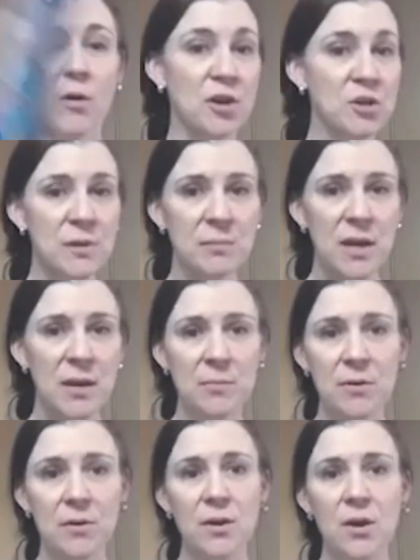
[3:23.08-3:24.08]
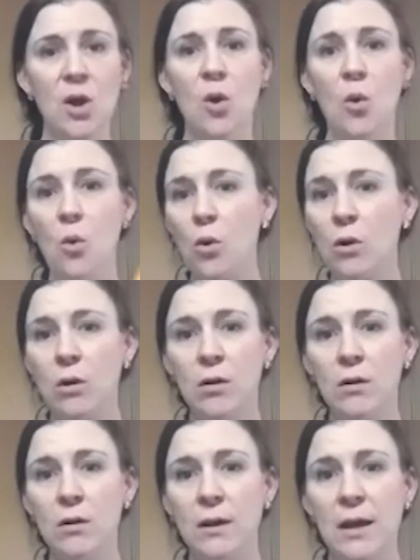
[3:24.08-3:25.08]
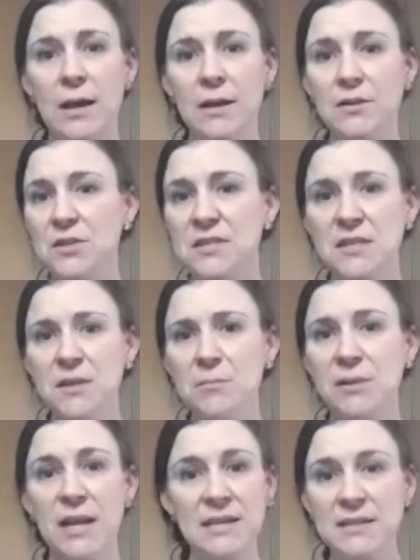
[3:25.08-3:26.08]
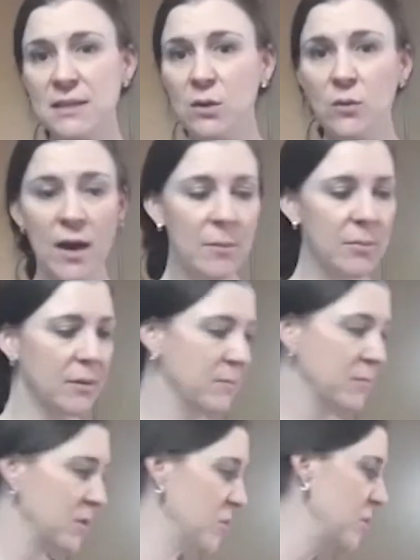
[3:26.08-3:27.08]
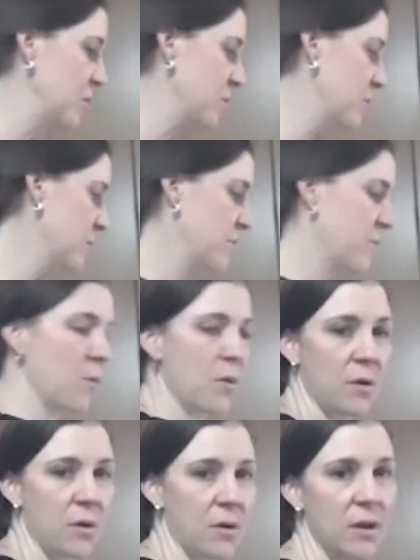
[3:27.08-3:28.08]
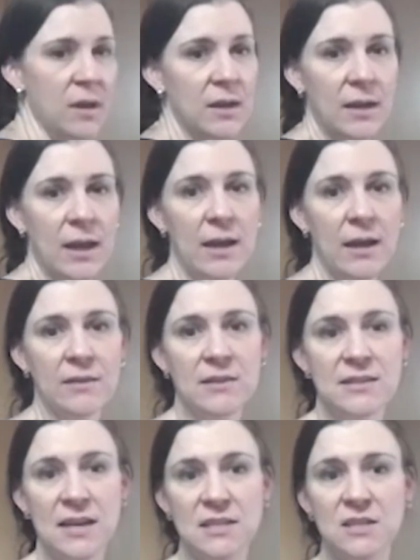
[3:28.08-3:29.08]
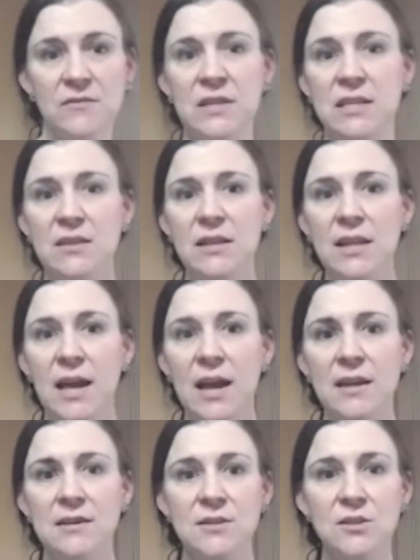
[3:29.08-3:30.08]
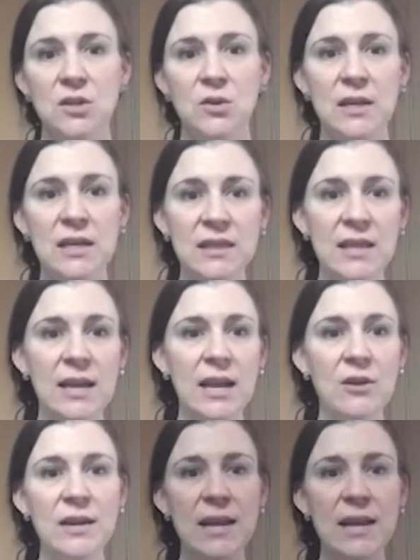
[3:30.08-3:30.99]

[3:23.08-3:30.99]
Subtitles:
parchment paper or just some plastic wrap to use for this activity down the line. So you can go ahead and get that out in